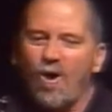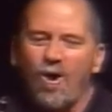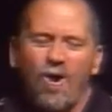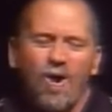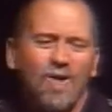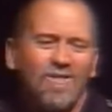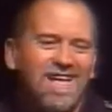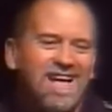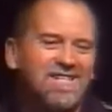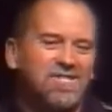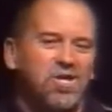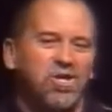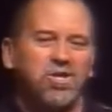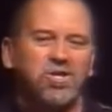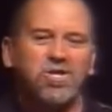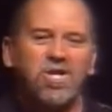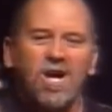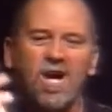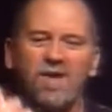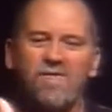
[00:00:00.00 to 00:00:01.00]
all that
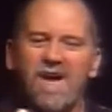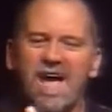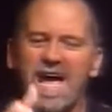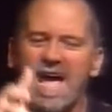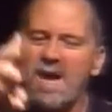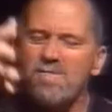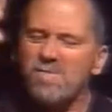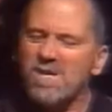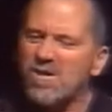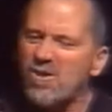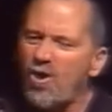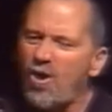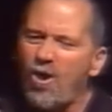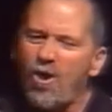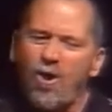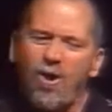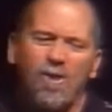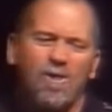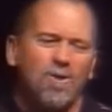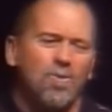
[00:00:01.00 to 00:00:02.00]
stuff happening
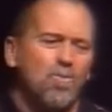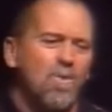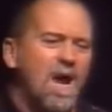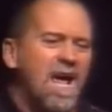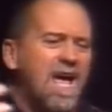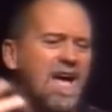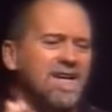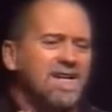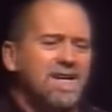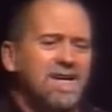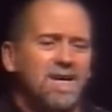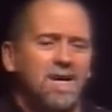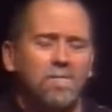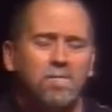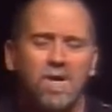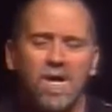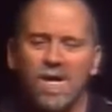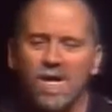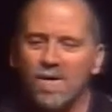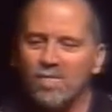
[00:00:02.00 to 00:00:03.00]
all around
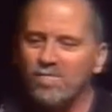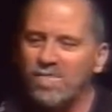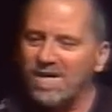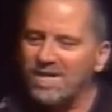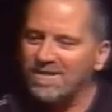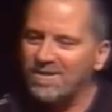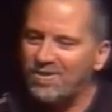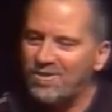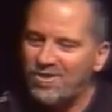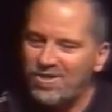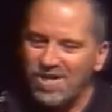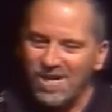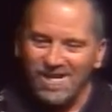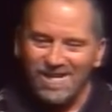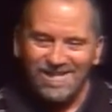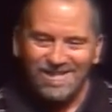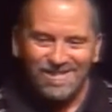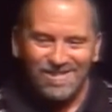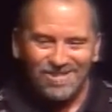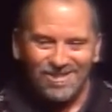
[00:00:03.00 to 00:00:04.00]
him. But
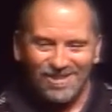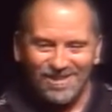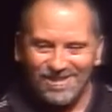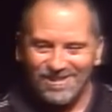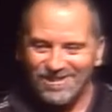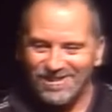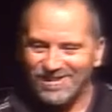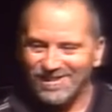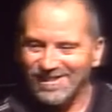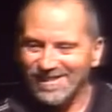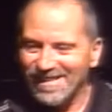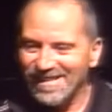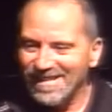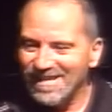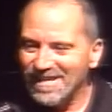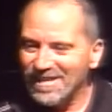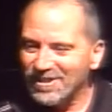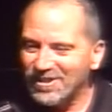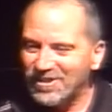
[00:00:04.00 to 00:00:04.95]
Jesus